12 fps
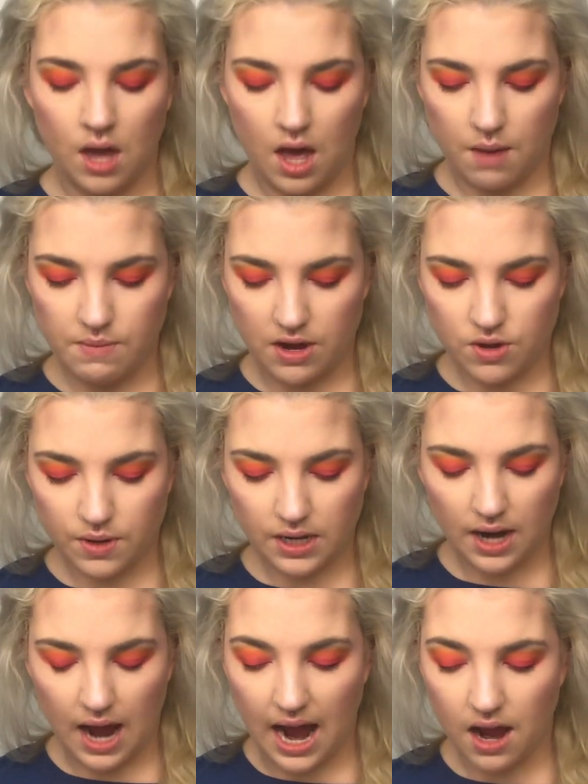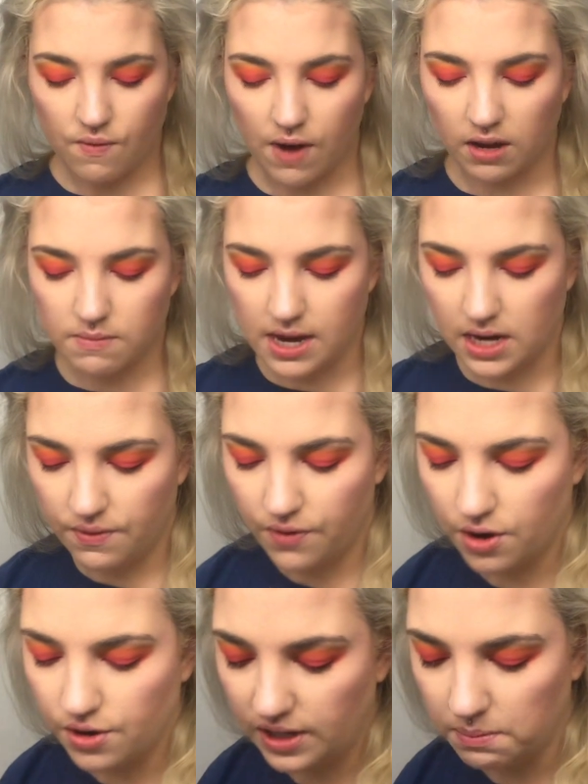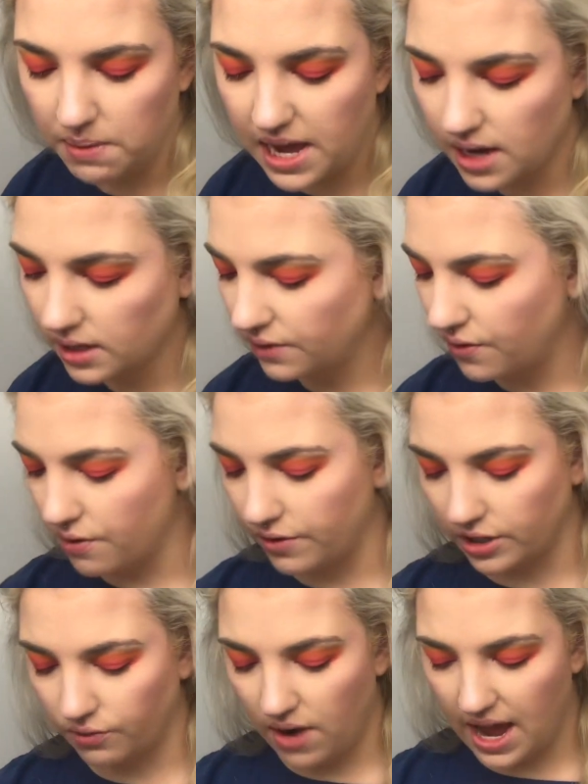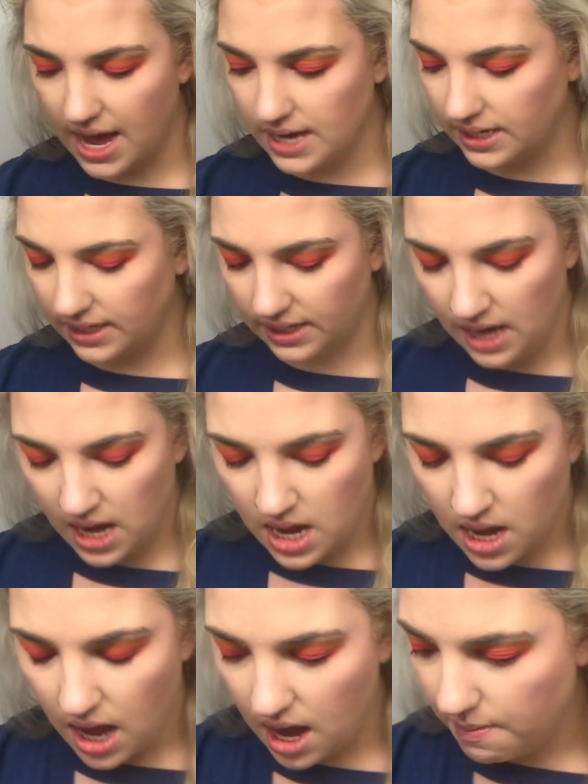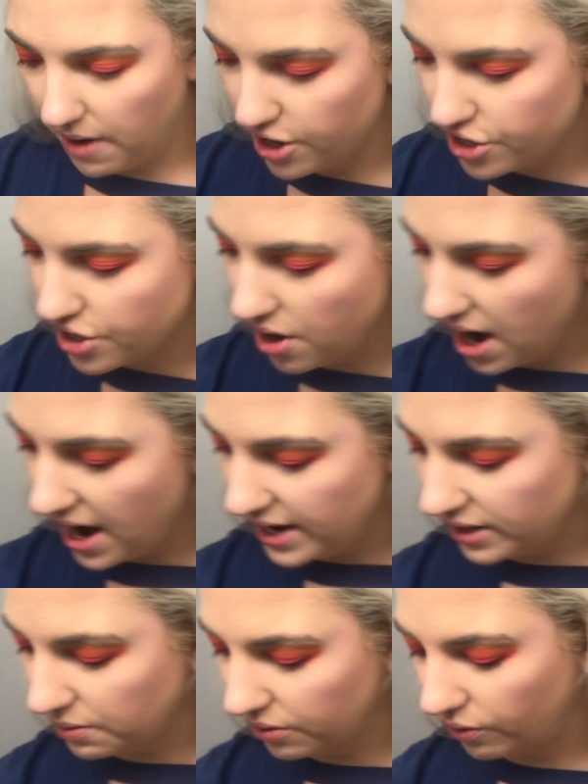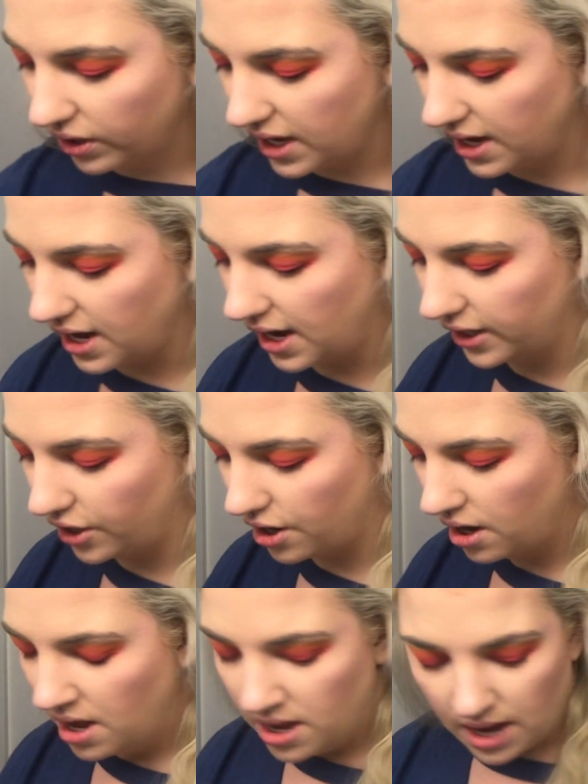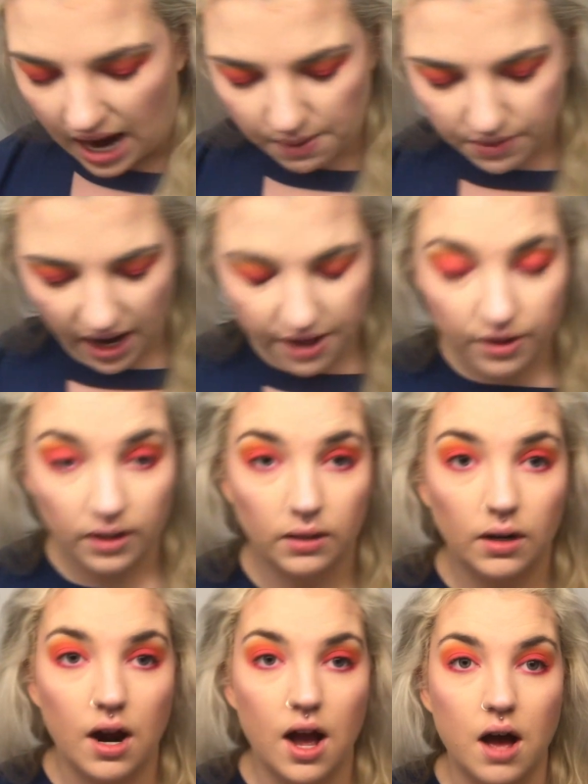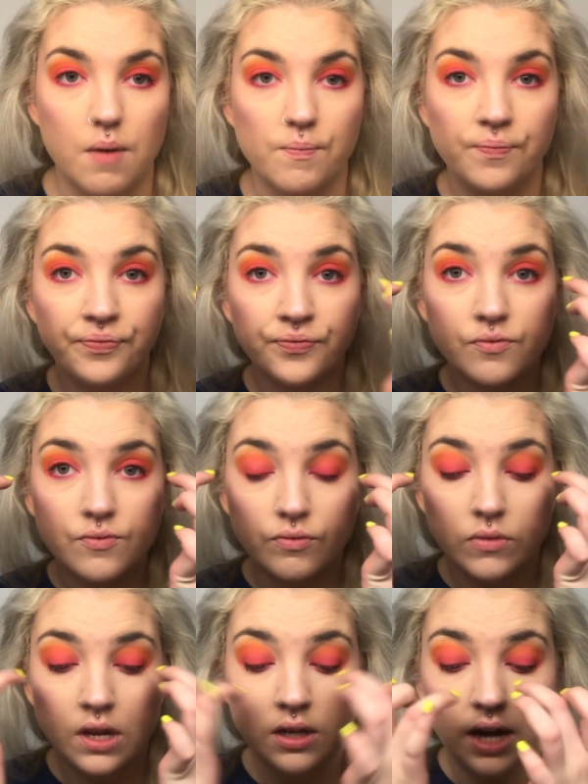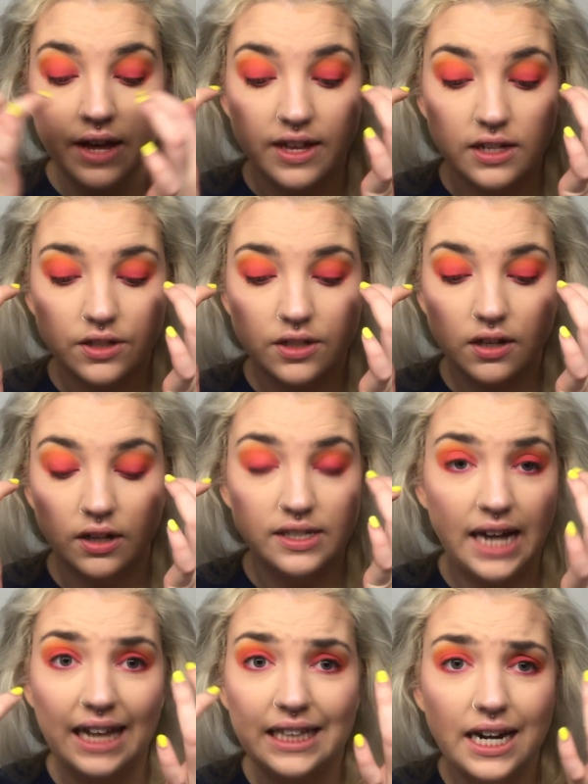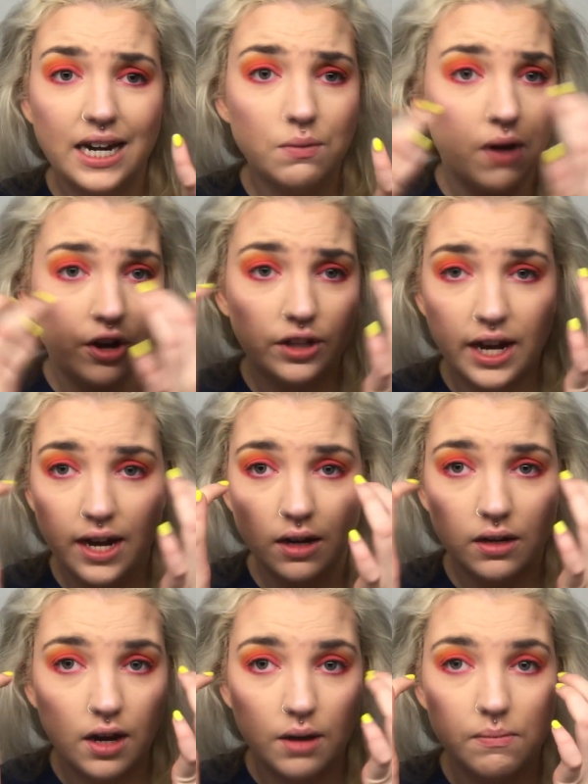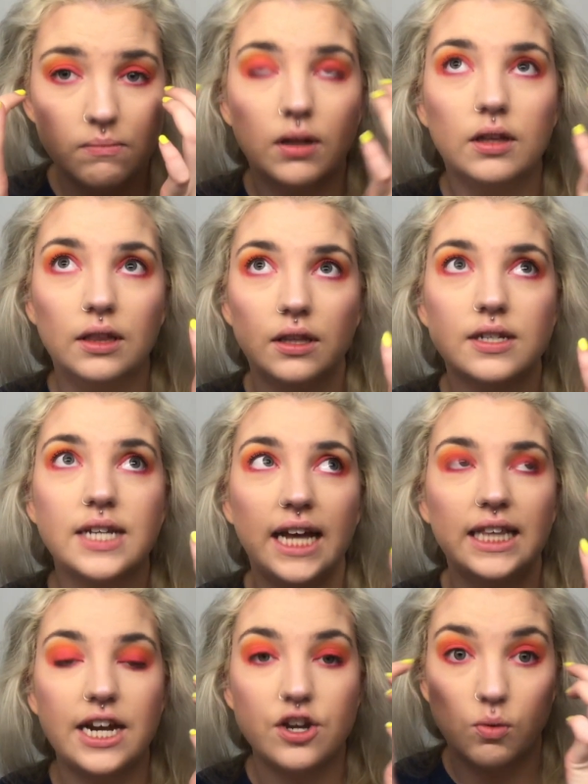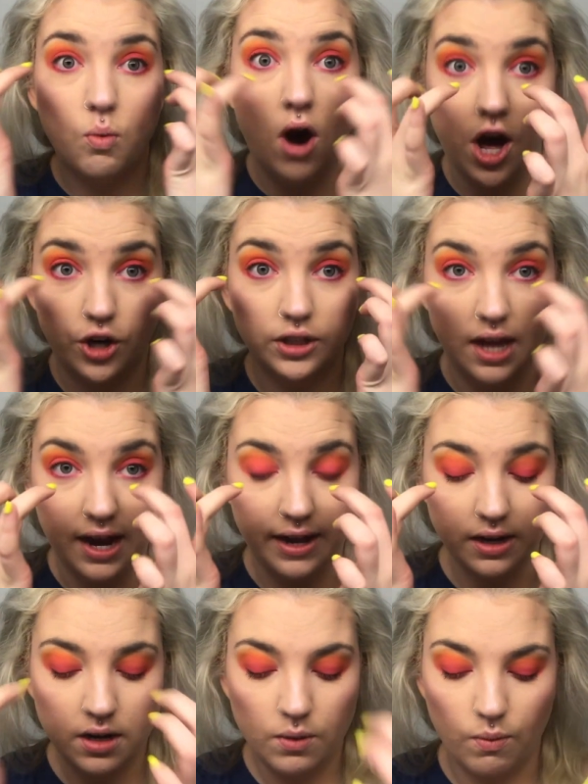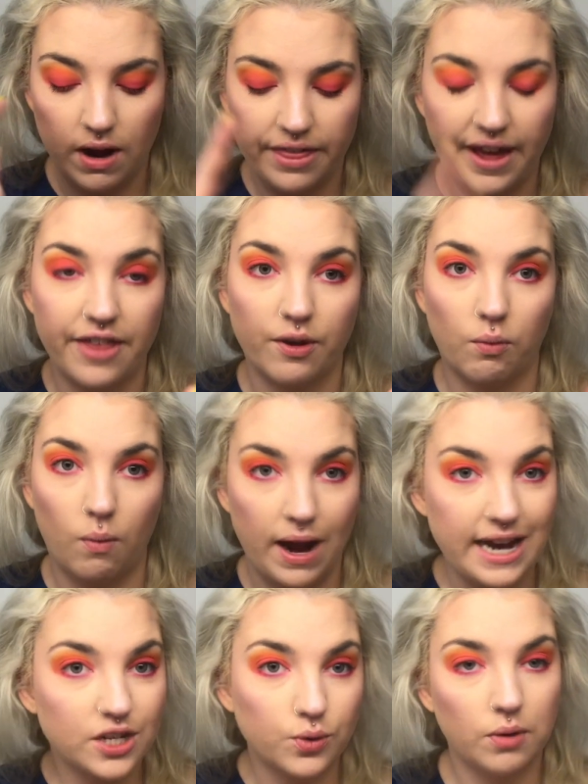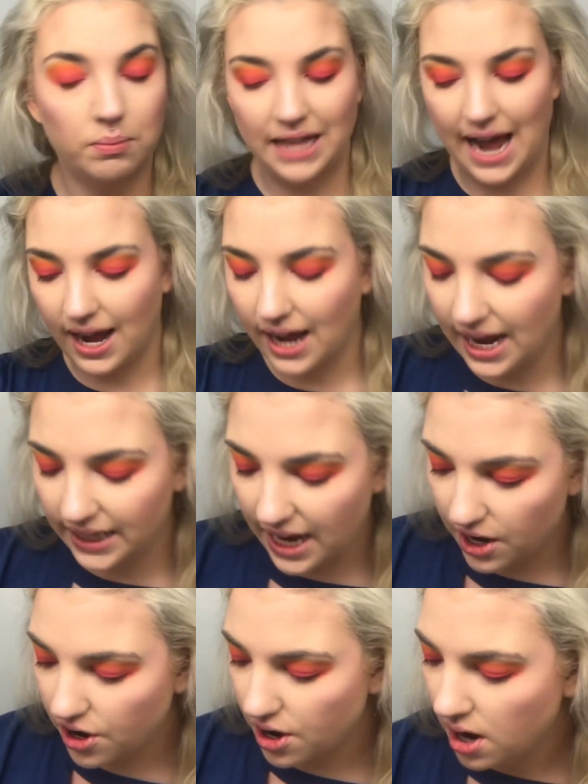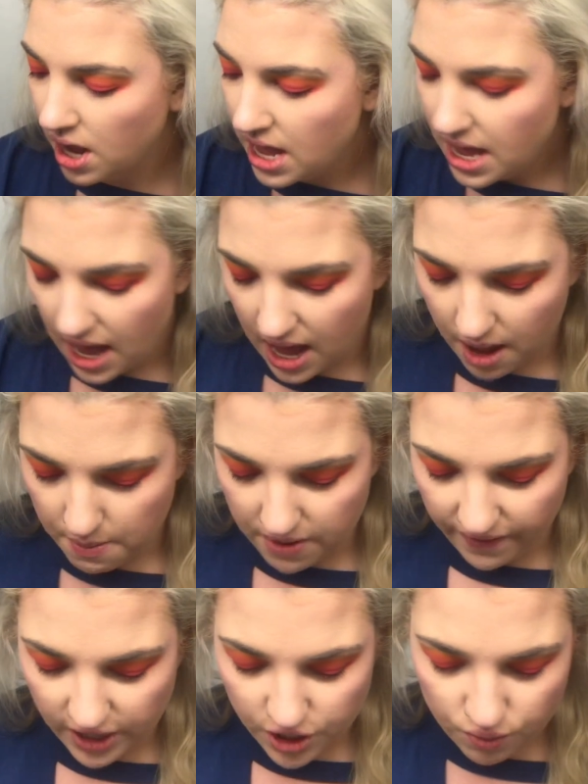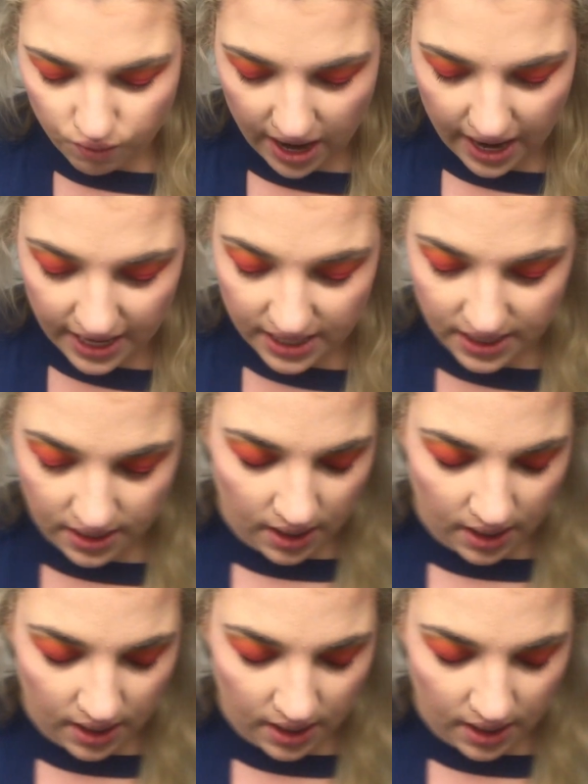Now you can, I recommend if you're using pinks, if you're using reds, under your eyes, well really any color, I would either, I think it's called tightlining, waterline, tightline your waterline with either white or black eyeliner. If I do red, I